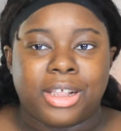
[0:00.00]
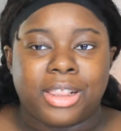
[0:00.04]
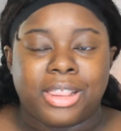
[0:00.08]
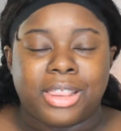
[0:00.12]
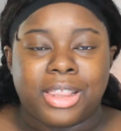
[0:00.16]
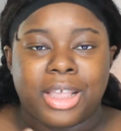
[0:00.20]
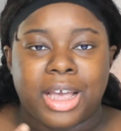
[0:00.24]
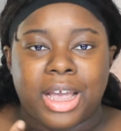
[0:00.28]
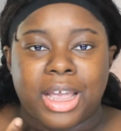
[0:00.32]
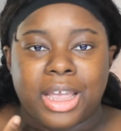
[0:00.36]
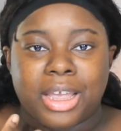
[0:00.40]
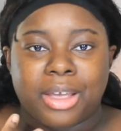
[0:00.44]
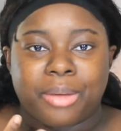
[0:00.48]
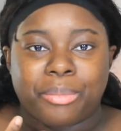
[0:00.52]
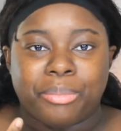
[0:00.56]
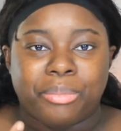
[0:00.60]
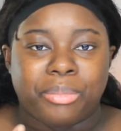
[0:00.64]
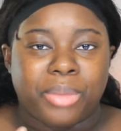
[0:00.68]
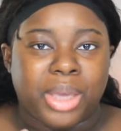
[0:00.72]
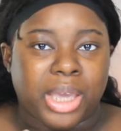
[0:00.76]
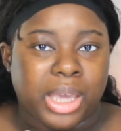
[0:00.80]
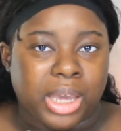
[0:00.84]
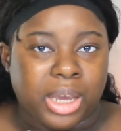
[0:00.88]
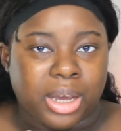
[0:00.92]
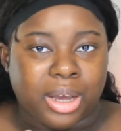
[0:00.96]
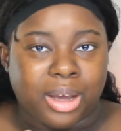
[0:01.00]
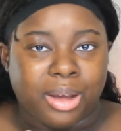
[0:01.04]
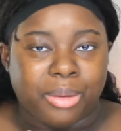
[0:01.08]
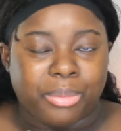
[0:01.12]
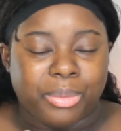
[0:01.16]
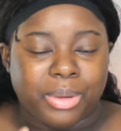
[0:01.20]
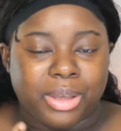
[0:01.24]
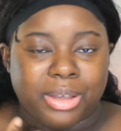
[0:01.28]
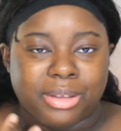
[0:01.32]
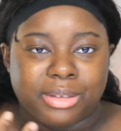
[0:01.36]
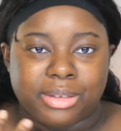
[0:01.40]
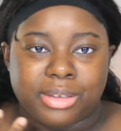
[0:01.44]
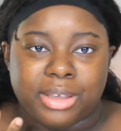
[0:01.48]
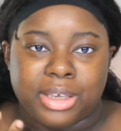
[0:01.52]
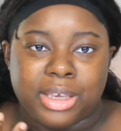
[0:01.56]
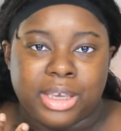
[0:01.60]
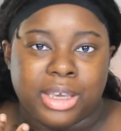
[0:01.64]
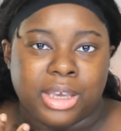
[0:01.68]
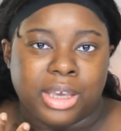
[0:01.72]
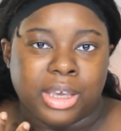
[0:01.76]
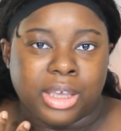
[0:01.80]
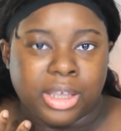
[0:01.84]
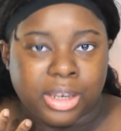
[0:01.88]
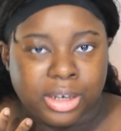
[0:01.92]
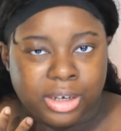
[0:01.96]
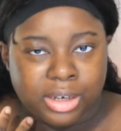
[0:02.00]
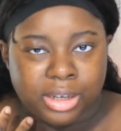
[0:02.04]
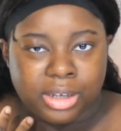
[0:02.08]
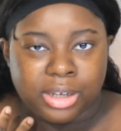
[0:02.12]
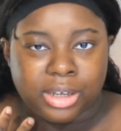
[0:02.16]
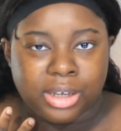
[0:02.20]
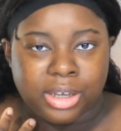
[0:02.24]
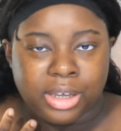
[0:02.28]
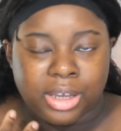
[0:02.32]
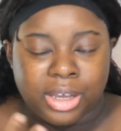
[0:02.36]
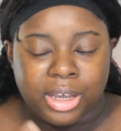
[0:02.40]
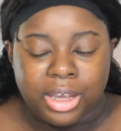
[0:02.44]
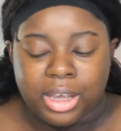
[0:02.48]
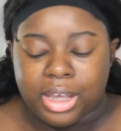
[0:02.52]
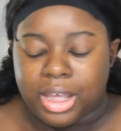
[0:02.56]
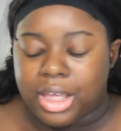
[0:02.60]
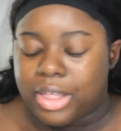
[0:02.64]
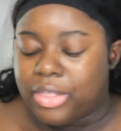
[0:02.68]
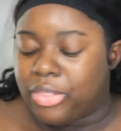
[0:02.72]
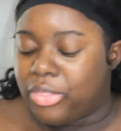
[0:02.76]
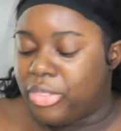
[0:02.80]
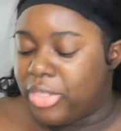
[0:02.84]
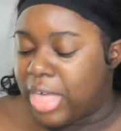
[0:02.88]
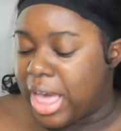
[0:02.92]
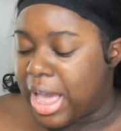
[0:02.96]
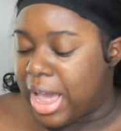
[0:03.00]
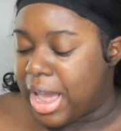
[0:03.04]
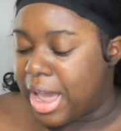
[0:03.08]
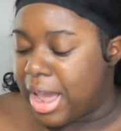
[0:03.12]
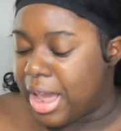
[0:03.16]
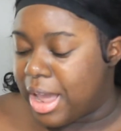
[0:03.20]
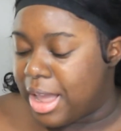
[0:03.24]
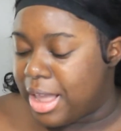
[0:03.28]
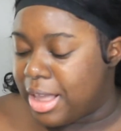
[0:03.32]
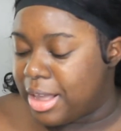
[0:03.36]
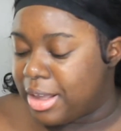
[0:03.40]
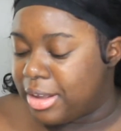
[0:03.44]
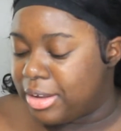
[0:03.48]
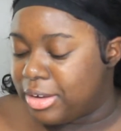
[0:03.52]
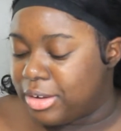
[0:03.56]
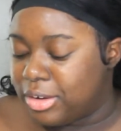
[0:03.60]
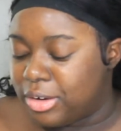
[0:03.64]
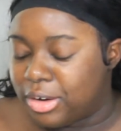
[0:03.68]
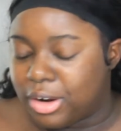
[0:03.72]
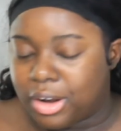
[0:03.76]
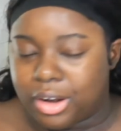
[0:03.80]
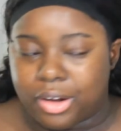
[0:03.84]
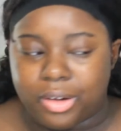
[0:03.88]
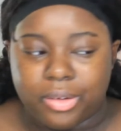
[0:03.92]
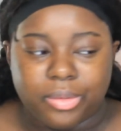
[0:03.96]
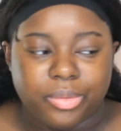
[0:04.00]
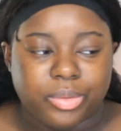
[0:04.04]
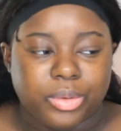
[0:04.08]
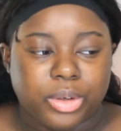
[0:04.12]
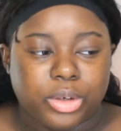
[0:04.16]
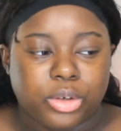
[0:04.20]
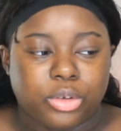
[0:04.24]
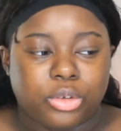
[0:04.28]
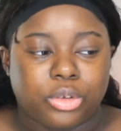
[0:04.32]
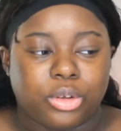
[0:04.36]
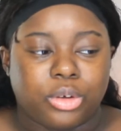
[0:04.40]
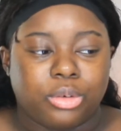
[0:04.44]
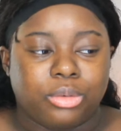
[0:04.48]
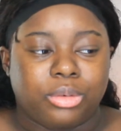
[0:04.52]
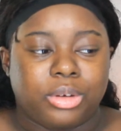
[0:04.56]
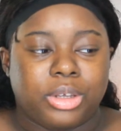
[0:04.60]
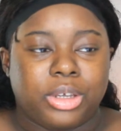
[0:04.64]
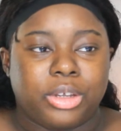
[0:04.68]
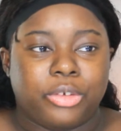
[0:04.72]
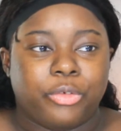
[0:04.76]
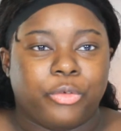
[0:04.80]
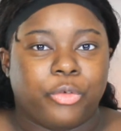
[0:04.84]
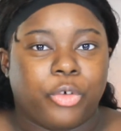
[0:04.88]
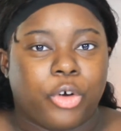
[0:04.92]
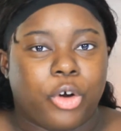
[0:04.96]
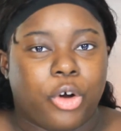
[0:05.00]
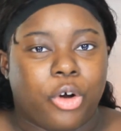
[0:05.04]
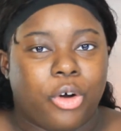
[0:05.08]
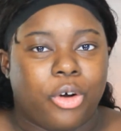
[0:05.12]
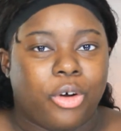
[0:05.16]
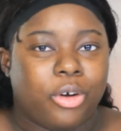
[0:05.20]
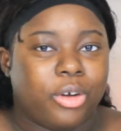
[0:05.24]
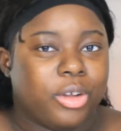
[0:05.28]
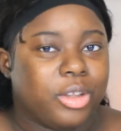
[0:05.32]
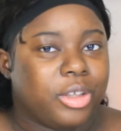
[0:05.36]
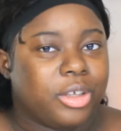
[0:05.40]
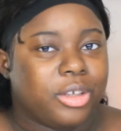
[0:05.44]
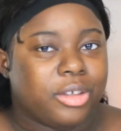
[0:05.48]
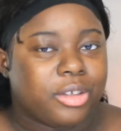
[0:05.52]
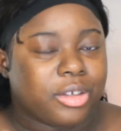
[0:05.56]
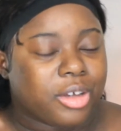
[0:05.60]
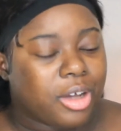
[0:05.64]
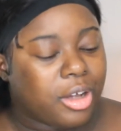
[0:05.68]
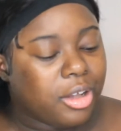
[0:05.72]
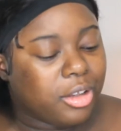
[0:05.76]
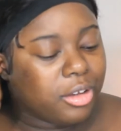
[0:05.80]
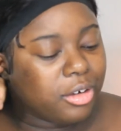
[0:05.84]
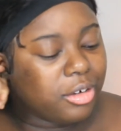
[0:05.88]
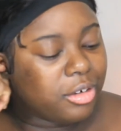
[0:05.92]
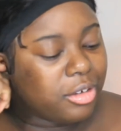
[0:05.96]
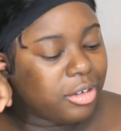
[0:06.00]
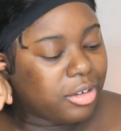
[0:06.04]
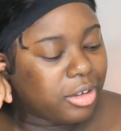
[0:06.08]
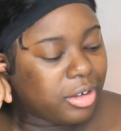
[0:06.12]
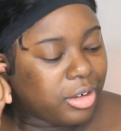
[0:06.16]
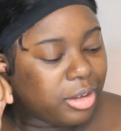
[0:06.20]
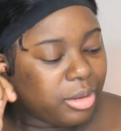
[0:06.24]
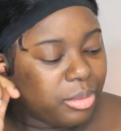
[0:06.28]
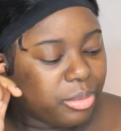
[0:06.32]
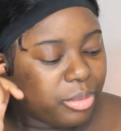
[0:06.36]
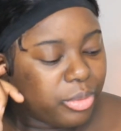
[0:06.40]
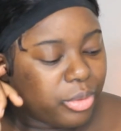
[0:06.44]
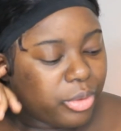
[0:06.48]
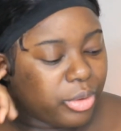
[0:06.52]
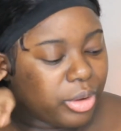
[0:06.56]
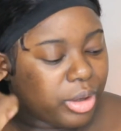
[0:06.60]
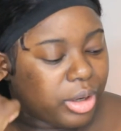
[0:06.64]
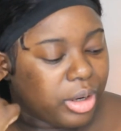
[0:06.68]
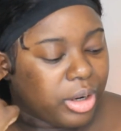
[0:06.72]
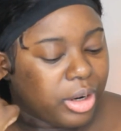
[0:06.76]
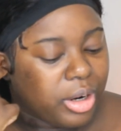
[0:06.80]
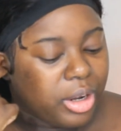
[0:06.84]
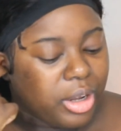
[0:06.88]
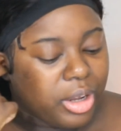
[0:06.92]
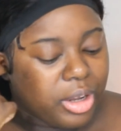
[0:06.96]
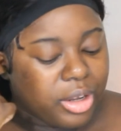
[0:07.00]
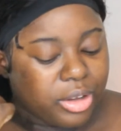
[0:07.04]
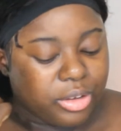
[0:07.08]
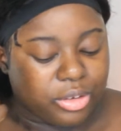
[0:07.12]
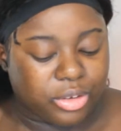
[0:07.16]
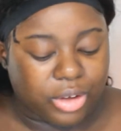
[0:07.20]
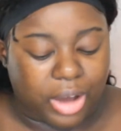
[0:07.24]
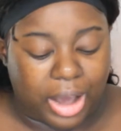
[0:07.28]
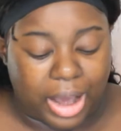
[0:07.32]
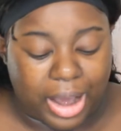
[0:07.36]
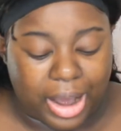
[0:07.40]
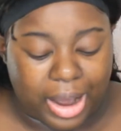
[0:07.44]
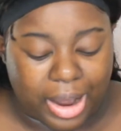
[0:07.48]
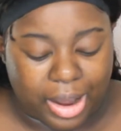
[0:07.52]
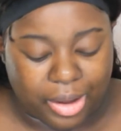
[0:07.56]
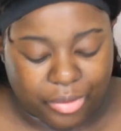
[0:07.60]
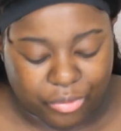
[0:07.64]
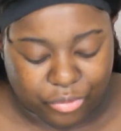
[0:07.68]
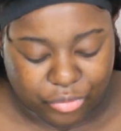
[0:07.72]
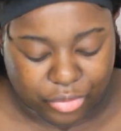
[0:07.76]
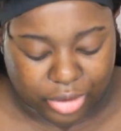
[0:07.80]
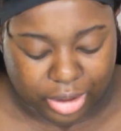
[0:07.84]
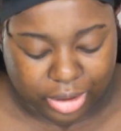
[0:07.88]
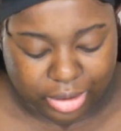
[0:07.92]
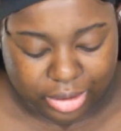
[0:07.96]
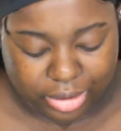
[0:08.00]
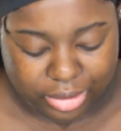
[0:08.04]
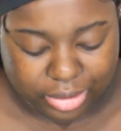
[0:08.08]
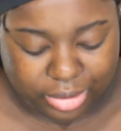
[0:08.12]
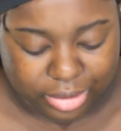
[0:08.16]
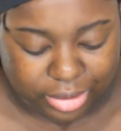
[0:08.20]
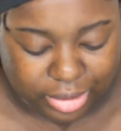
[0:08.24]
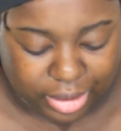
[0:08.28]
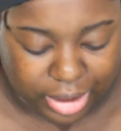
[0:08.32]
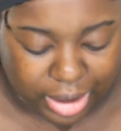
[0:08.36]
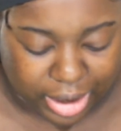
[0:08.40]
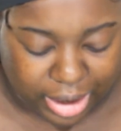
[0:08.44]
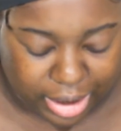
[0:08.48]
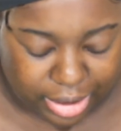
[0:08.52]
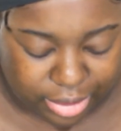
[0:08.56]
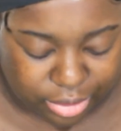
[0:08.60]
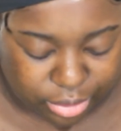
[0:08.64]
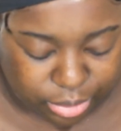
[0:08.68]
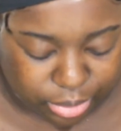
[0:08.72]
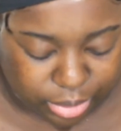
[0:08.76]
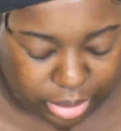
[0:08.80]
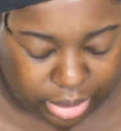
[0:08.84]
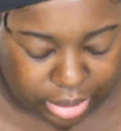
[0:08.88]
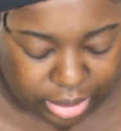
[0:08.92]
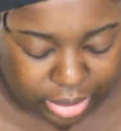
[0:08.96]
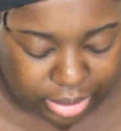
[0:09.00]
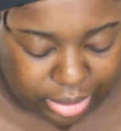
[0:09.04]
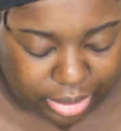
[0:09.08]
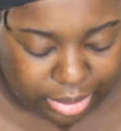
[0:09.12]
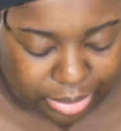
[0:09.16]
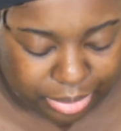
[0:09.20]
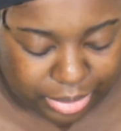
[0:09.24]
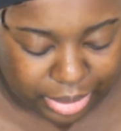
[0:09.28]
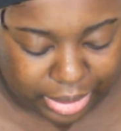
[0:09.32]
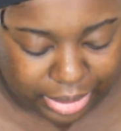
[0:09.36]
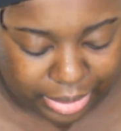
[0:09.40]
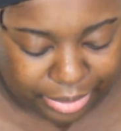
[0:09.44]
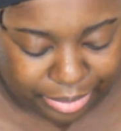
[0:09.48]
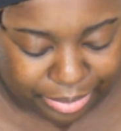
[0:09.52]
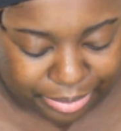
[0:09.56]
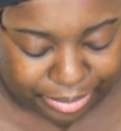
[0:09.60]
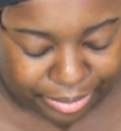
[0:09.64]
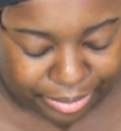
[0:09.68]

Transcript: like makeup is in, that, you know, there's no need for all these colors anymore. So I fell into that as well, and I'm like,